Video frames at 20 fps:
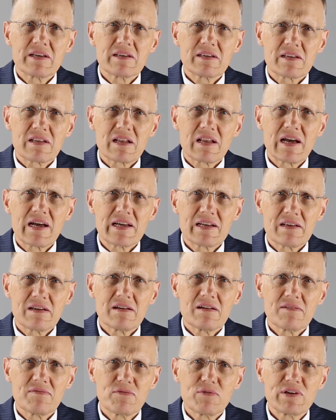in the light
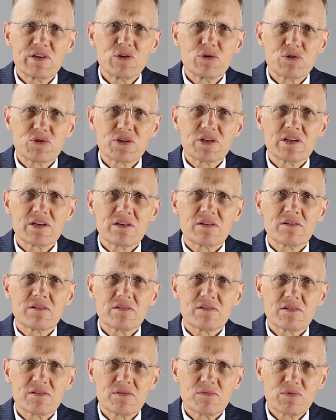of reducing
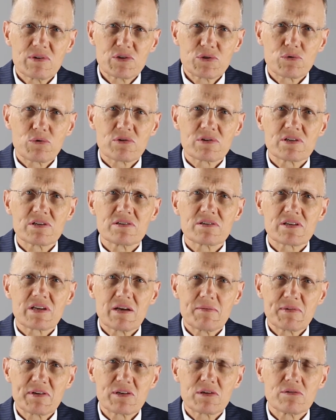resources
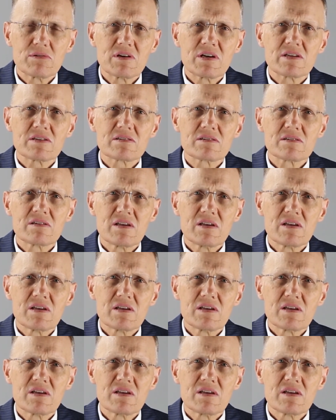coming to us.